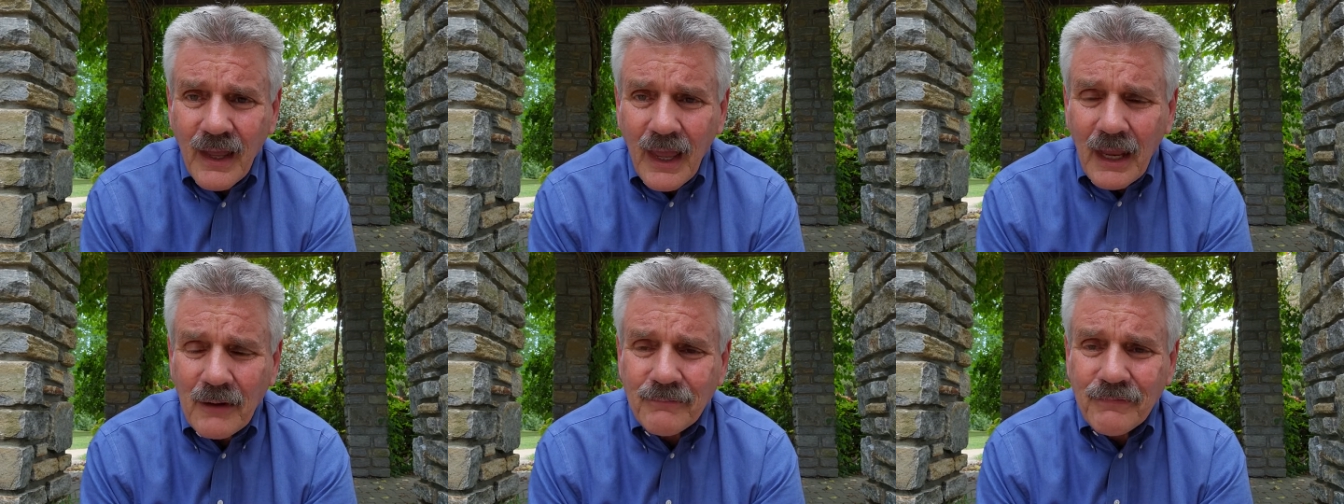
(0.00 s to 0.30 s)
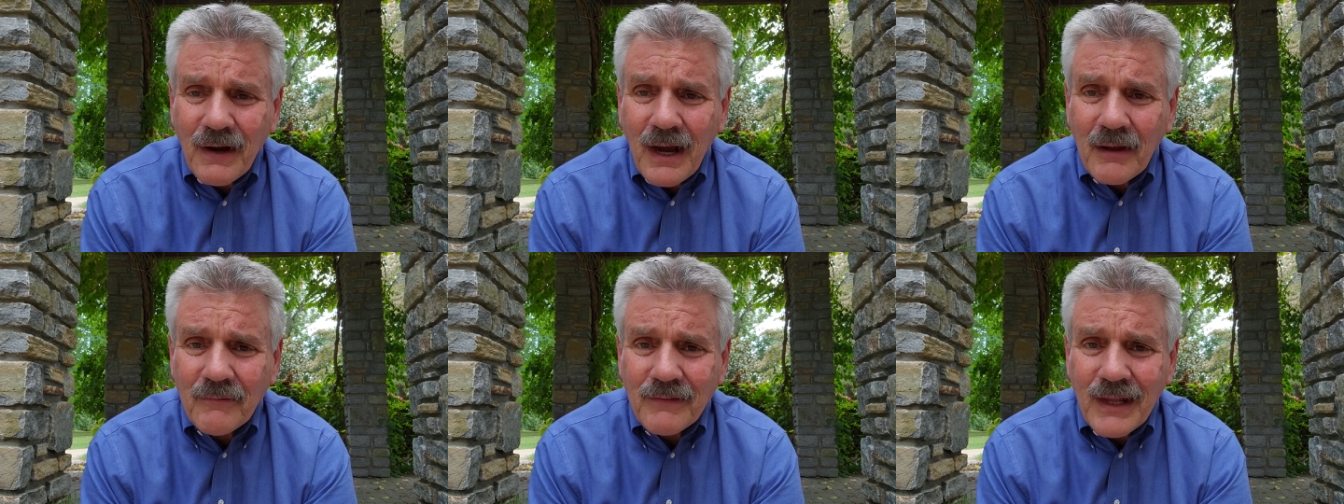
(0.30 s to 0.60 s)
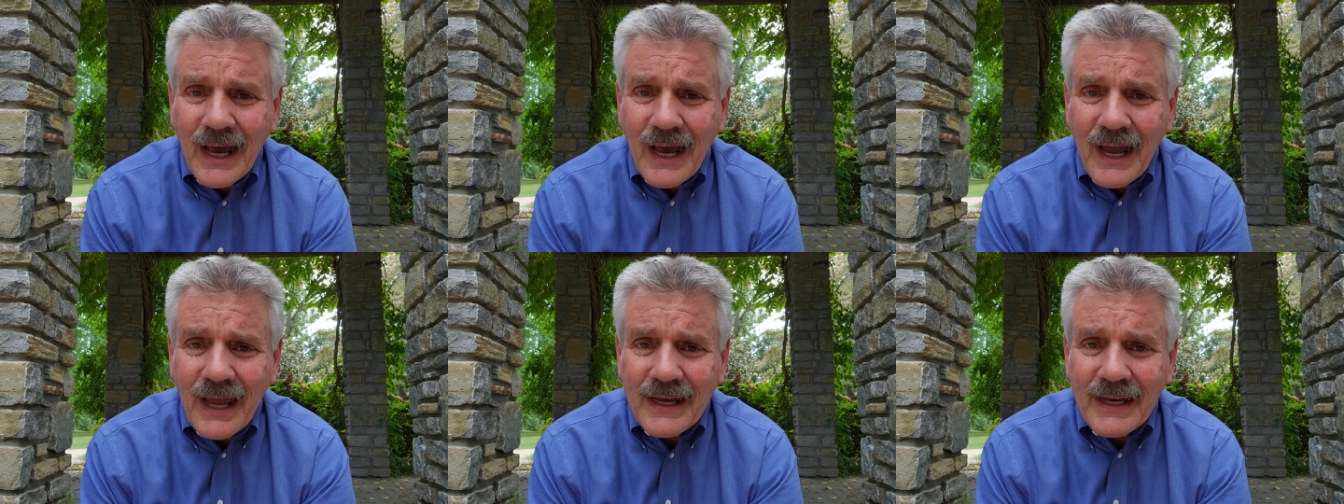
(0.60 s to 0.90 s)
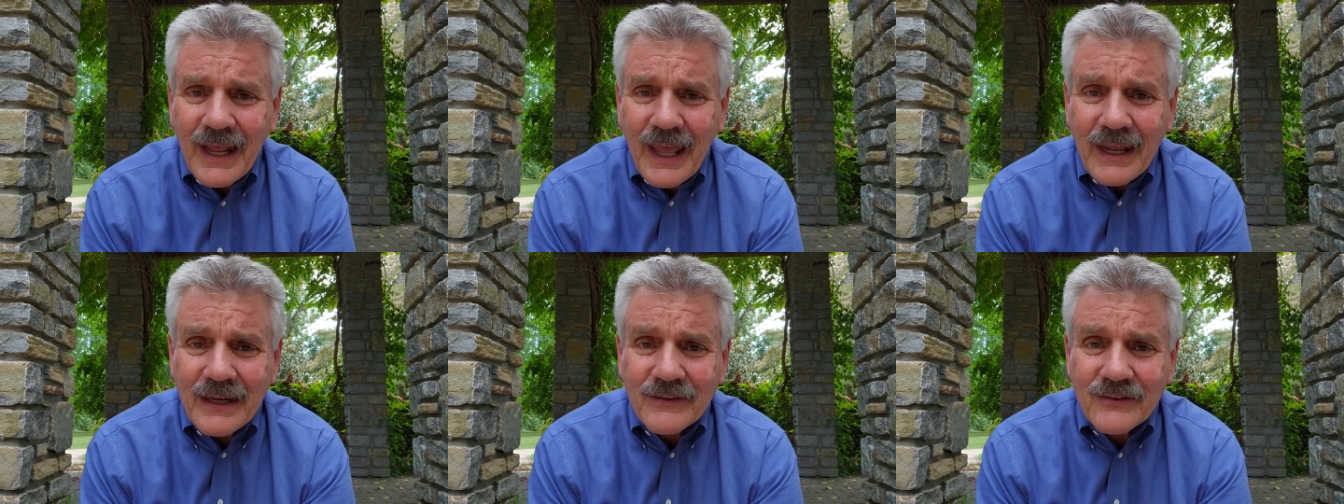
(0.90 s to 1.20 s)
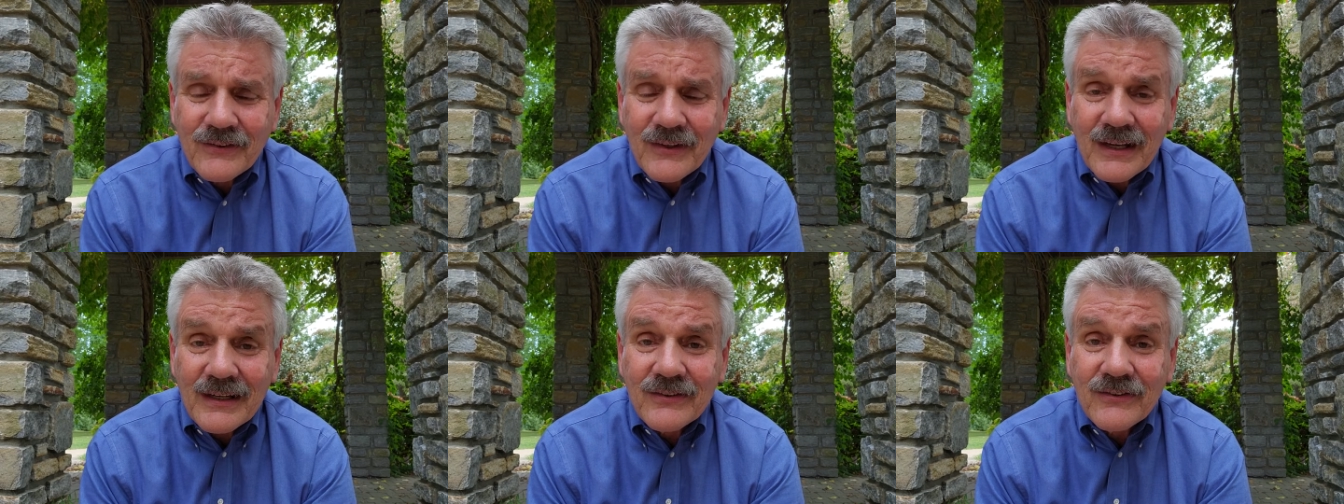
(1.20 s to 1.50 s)

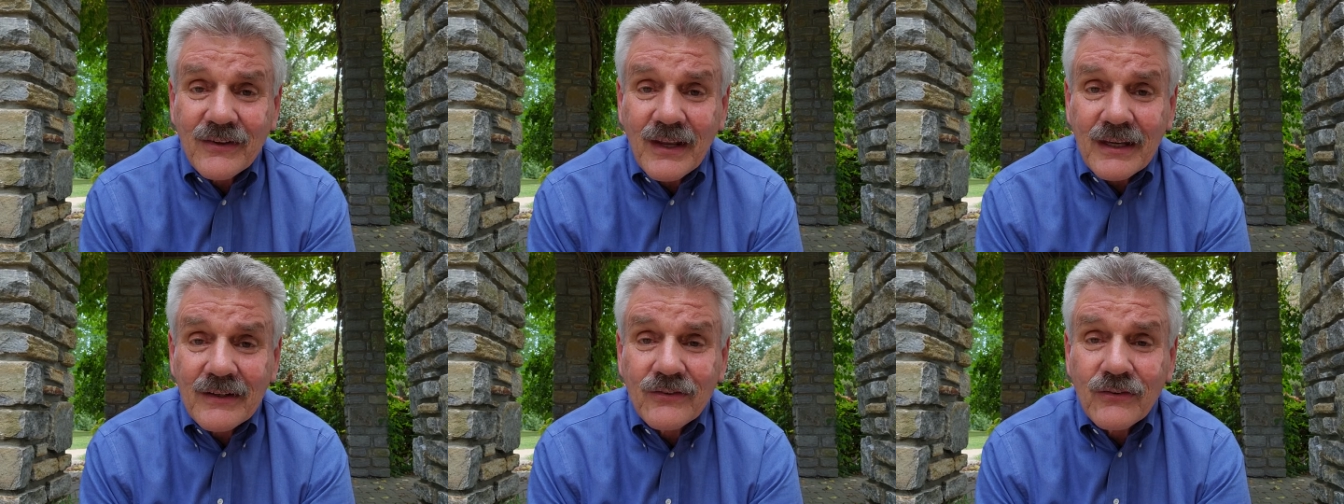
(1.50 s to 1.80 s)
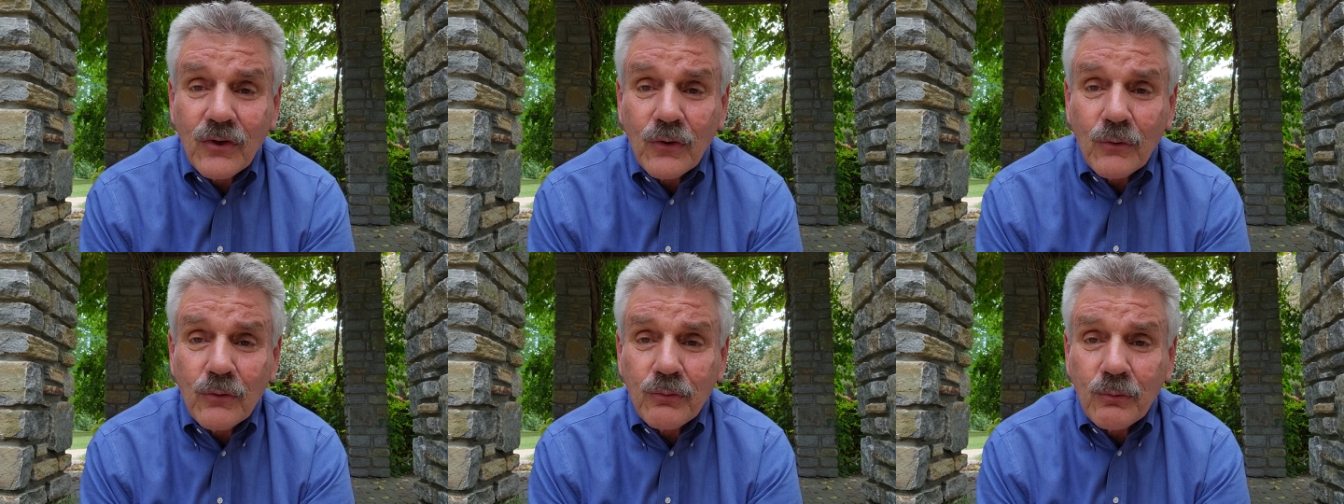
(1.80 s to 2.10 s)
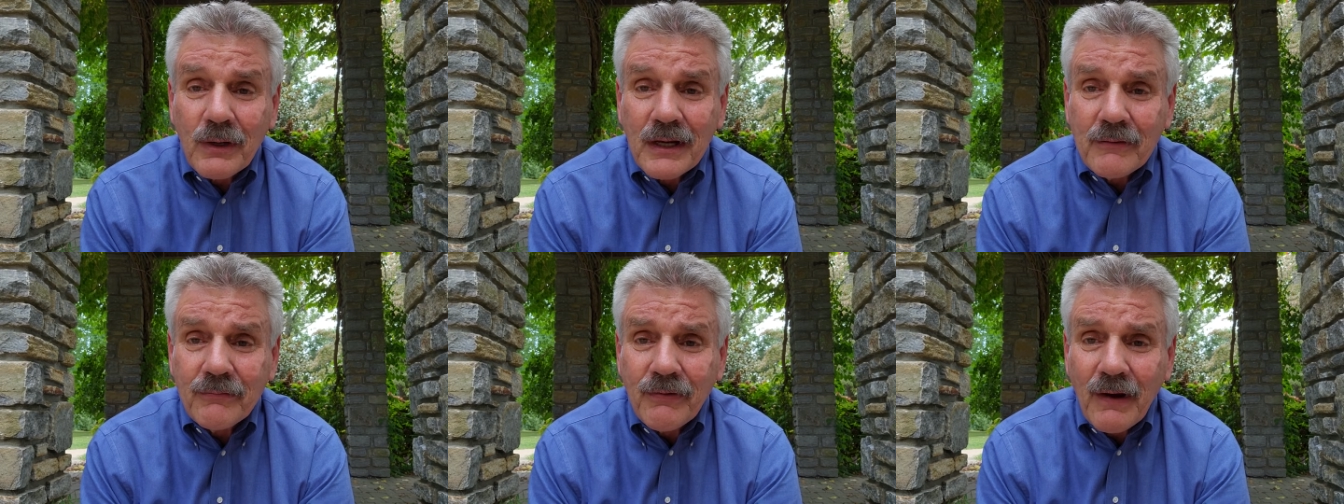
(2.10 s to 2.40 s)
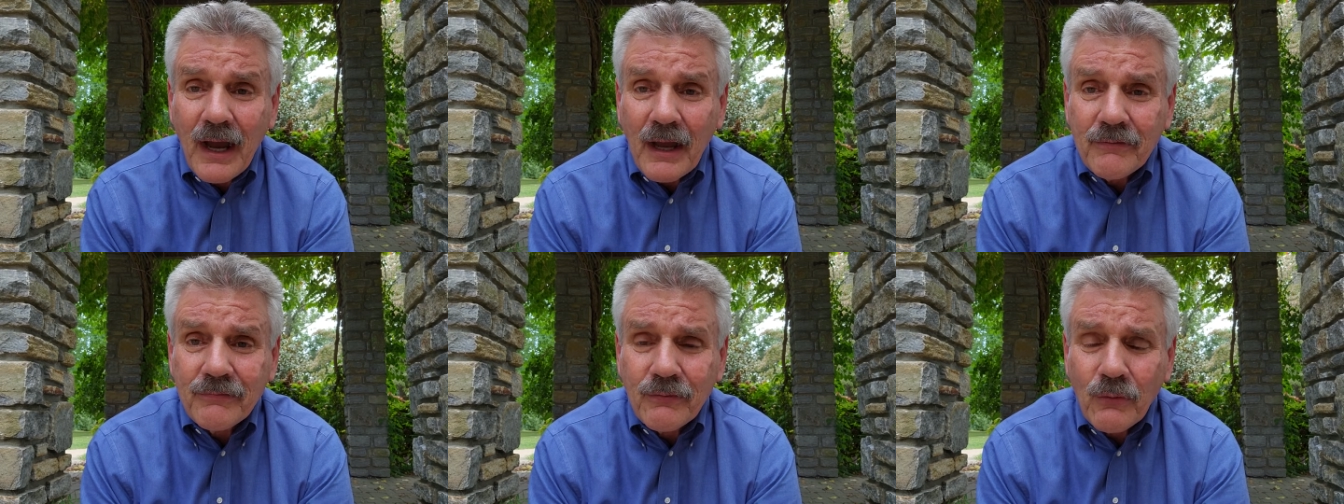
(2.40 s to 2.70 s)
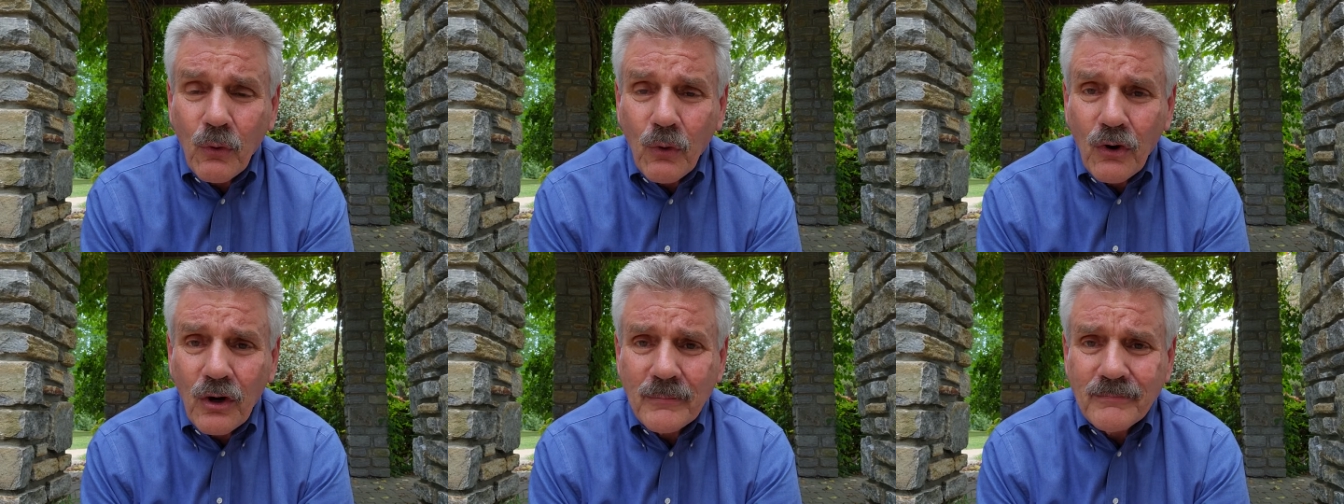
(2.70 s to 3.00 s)

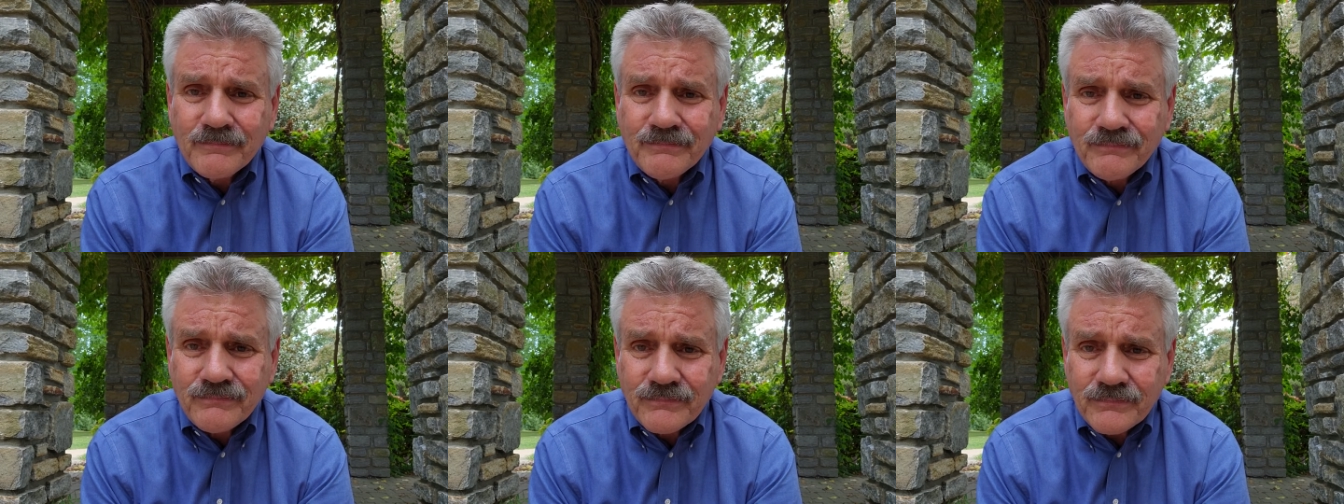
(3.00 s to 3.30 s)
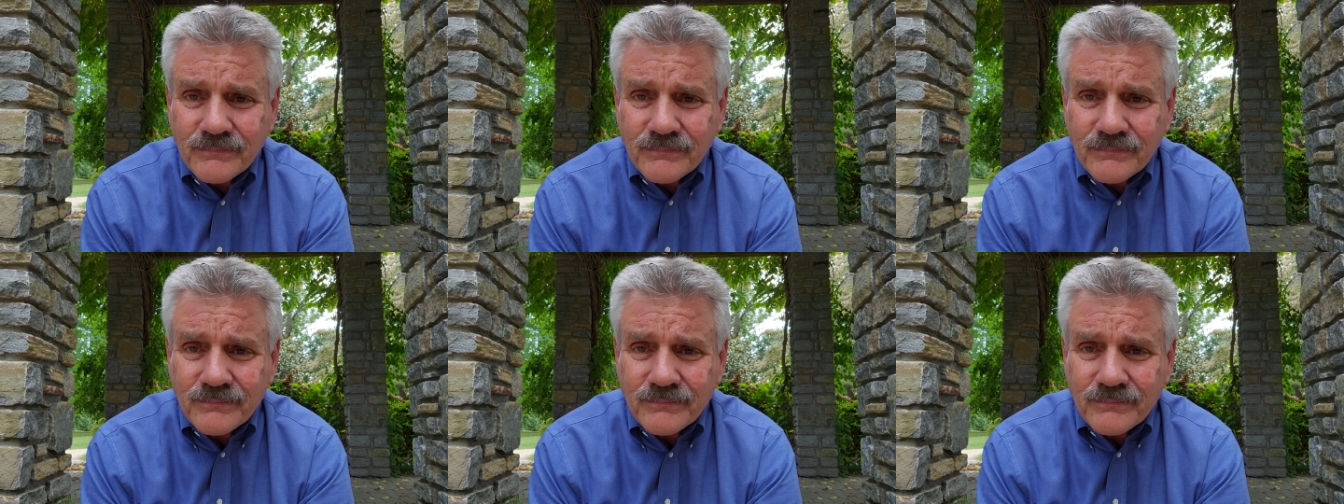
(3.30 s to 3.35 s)
859-866-2354.